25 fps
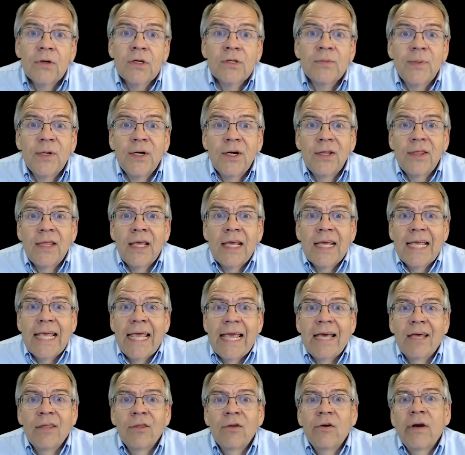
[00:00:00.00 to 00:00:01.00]
as part of that
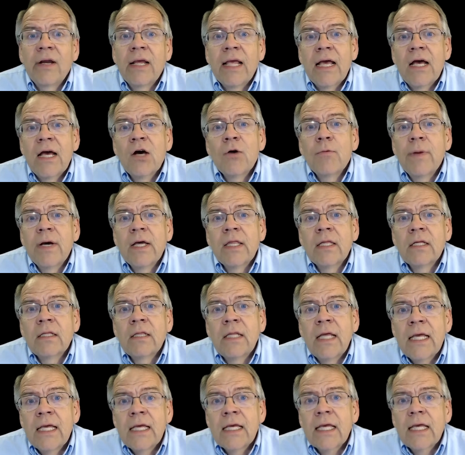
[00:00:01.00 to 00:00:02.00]
gathering out by the
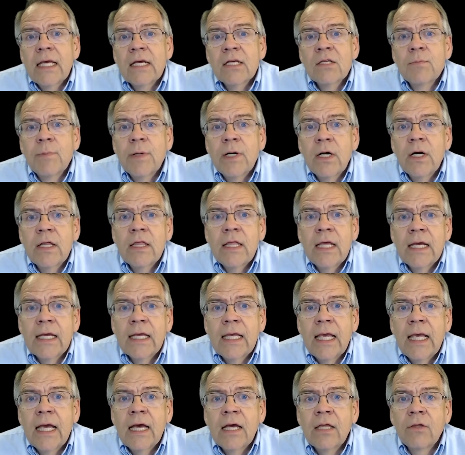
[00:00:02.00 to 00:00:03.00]
lake, as part of that
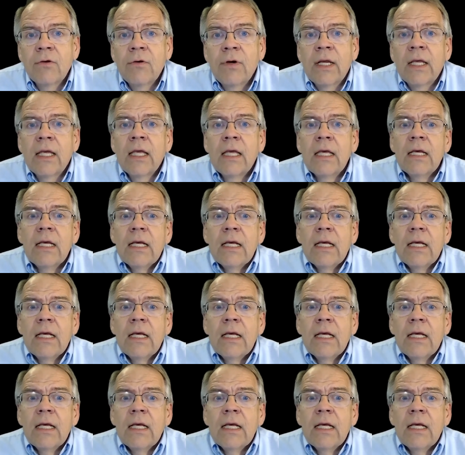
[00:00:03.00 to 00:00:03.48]
gathering